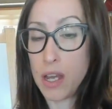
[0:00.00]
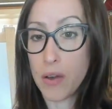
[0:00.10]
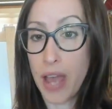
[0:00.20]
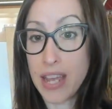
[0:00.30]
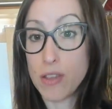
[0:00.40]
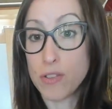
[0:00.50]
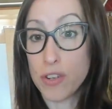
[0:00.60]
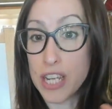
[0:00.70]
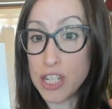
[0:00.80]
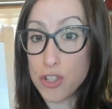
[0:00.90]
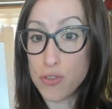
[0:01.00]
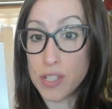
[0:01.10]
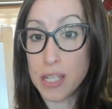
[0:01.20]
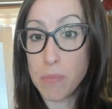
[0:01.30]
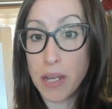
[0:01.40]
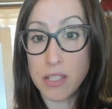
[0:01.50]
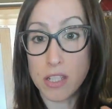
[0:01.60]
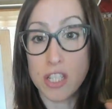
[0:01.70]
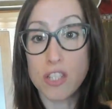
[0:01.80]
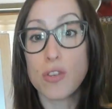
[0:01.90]
Okay, and those are intrinsic
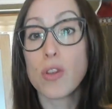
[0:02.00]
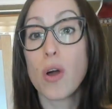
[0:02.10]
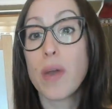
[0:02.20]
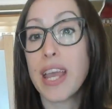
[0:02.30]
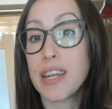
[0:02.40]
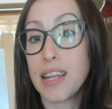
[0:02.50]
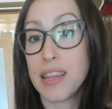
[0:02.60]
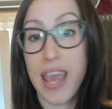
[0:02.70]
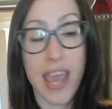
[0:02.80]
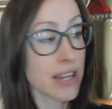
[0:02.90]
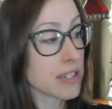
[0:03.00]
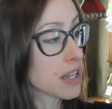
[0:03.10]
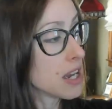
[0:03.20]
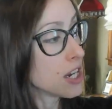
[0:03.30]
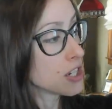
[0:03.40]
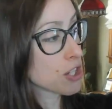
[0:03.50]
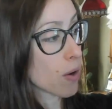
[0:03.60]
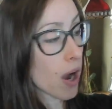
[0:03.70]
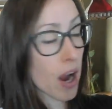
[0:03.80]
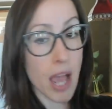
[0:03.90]
muscles because they're located in the hand. So
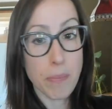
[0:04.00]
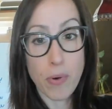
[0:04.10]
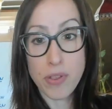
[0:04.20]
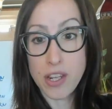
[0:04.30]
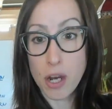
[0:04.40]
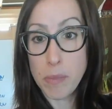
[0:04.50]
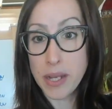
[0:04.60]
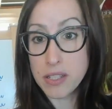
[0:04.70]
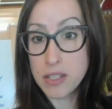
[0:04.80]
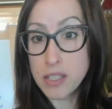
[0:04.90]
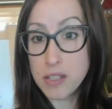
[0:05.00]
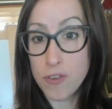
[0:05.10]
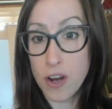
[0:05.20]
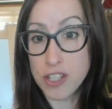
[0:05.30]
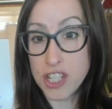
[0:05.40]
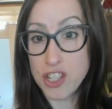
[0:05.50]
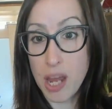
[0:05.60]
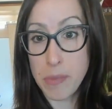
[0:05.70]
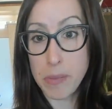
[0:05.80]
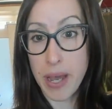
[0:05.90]
our hypothenar muscles for our digiti
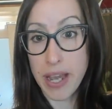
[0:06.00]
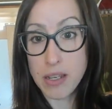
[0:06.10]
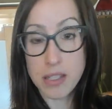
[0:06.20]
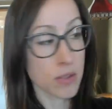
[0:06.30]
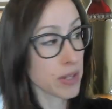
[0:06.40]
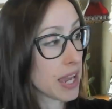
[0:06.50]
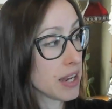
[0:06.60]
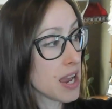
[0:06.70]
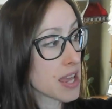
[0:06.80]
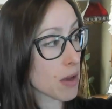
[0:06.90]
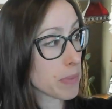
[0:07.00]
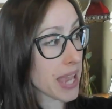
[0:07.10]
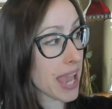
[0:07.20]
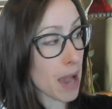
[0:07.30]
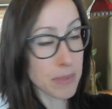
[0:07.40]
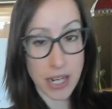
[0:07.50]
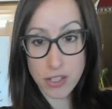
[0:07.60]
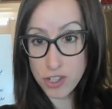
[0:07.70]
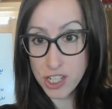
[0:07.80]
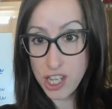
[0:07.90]
minimi, so again, that would be
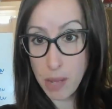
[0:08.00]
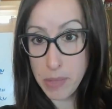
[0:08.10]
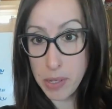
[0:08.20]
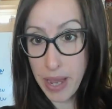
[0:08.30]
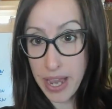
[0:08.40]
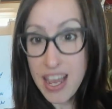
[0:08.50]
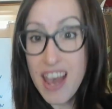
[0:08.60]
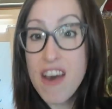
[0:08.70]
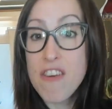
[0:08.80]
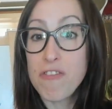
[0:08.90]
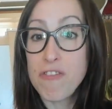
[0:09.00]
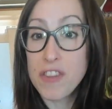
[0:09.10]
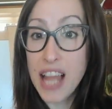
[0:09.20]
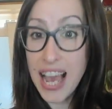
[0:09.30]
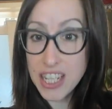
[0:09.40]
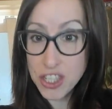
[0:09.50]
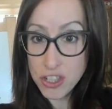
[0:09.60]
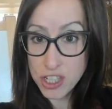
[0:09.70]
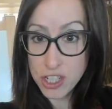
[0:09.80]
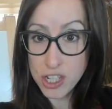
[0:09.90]
abductor digiti minimi,
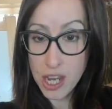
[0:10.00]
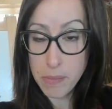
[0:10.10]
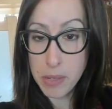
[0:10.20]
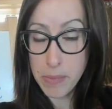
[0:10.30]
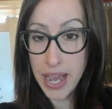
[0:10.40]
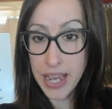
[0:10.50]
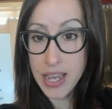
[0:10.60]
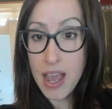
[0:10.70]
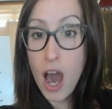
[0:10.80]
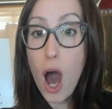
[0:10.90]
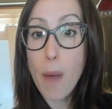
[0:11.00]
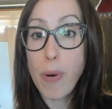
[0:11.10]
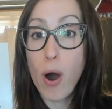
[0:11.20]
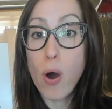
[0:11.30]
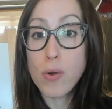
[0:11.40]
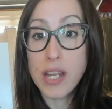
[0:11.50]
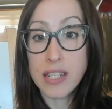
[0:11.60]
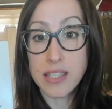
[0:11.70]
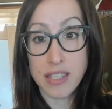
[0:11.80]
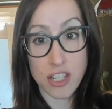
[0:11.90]
flexor digiti minimi,
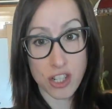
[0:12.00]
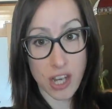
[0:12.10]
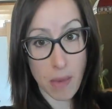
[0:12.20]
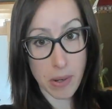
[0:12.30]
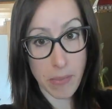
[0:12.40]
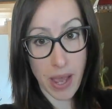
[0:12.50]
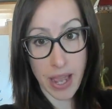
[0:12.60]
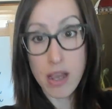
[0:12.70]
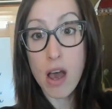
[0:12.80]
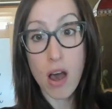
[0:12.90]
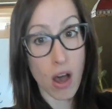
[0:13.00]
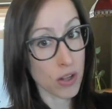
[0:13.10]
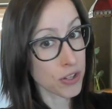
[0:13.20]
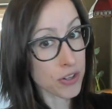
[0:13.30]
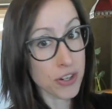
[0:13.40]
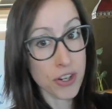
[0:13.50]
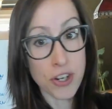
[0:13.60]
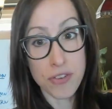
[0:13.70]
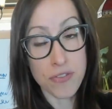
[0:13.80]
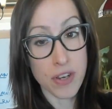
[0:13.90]
opponens digiti minimi, ulnar
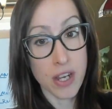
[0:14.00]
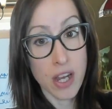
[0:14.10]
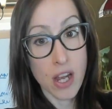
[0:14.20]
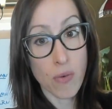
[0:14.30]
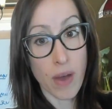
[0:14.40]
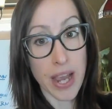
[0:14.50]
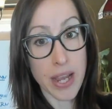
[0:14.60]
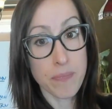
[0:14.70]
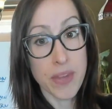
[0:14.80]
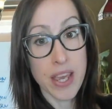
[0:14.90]
nerve, right?